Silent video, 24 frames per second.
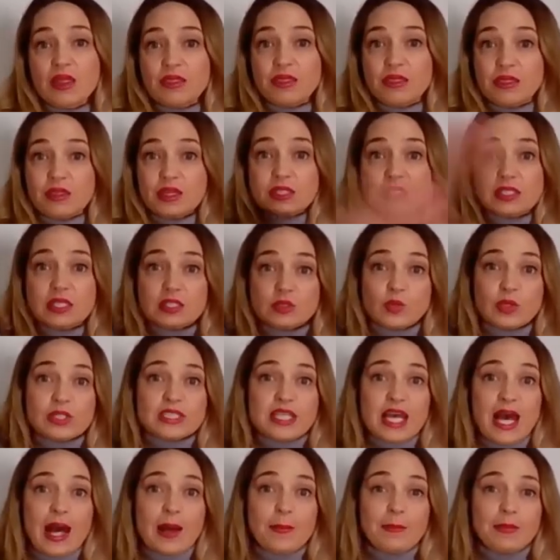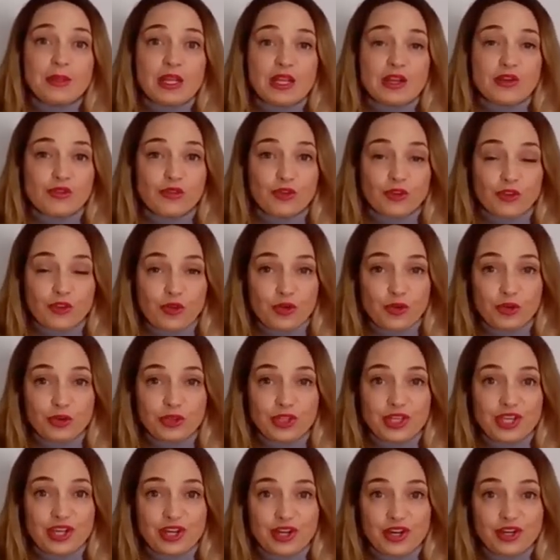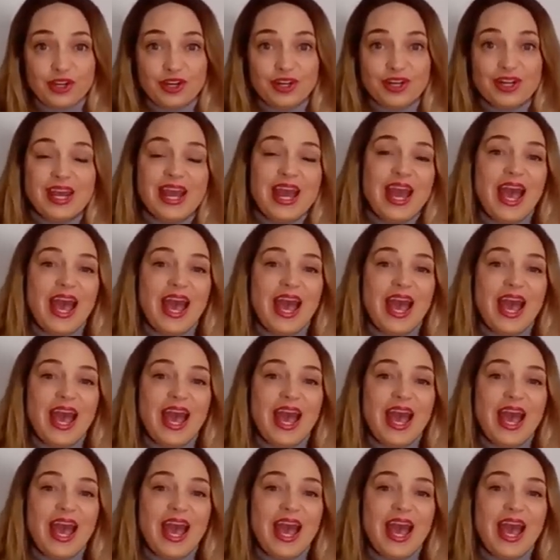this is what's happening for the whole year.